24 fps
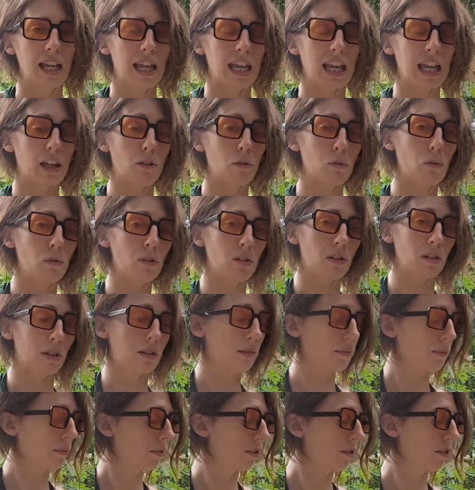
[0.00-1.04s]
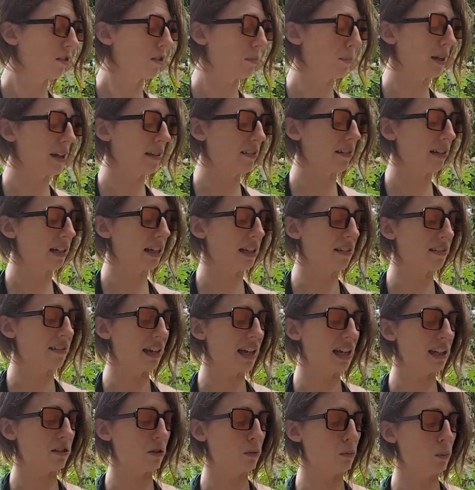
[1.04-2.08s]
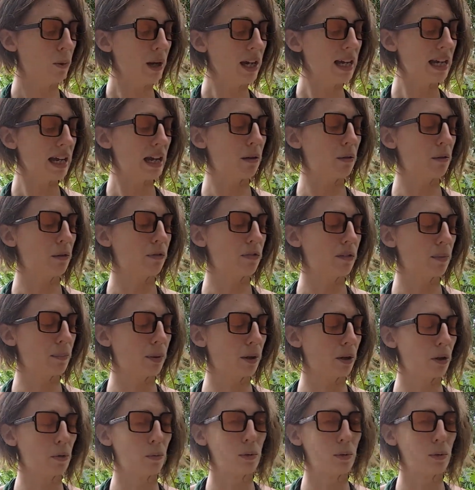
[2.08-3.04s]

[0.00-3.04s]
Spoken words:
In order to basically take the weight out of the bow,